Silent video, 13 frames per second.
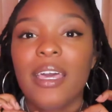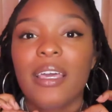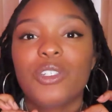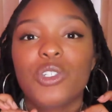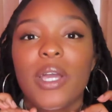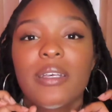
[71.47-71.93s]

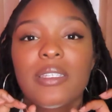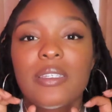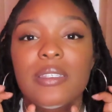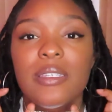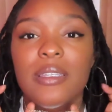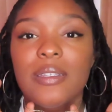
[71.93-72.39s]
As you guys
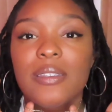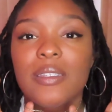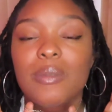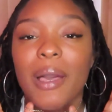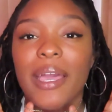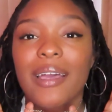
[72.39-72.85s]
can see, this
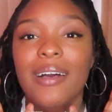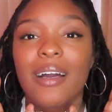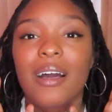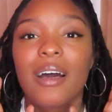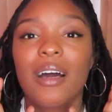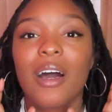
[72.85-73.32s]
is my
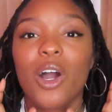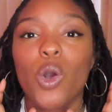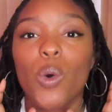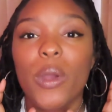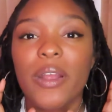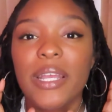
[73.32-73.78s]

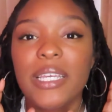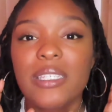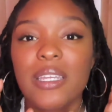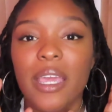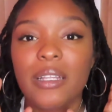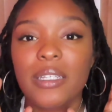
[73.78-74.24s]

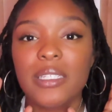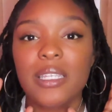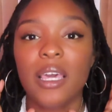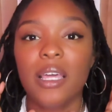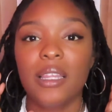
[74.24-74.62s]
Aquarius necklace.